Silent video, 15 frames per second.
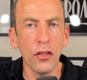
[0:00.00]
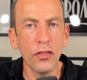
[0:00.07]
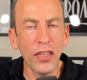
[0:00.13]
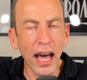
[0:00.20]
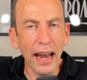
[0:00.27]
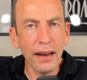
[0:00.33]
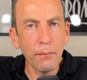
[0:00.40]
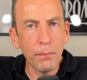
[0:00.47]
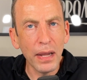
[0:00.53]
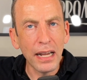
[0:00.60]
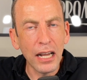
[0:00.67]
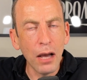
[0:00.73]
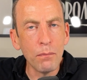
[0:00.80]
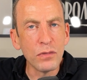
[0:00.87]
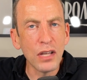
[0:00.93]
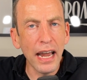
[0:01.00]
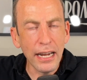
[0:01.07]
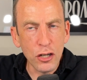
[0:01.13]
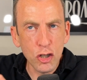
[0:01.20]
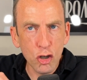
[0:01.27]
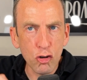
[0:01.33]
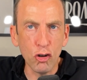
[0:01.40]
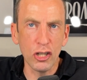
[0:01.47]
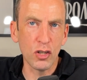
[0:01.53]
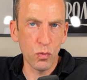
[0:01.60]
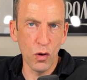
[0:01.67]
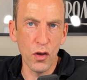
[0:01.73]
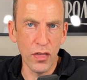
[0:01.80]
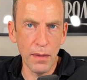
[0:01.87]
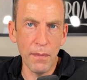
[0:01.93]
that becomes a
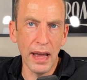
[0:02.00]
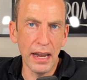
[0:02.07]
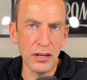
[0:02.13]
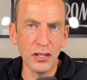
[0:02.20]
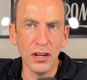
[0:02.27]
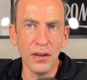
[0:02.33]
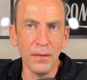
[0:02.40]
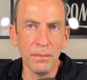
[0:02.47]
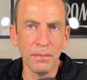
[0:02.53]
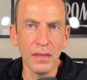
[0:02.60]
trustworthy manager.